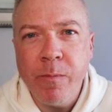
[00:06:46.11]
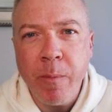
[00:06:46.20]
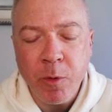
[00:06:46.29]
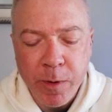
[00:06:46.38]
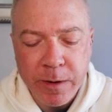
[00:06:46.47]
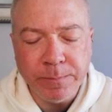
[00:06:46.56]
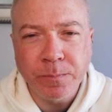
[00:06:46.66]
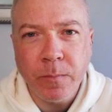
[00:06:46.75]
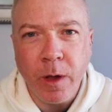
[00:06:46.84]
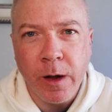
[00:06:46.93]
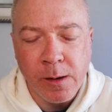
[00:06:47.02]
Remember when
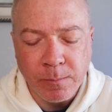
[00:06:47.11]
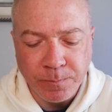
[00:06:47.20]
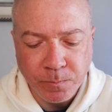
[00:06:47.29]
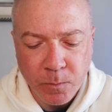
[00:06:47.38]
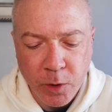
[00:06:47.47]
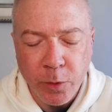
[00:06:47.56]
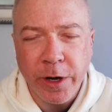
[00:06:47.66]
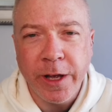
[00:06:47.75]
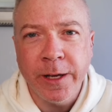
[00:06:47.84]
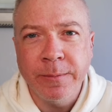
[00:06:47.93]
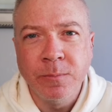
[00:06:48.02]
um, you were a
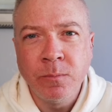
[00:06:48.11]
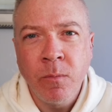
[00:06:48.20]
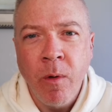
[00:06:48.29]
kid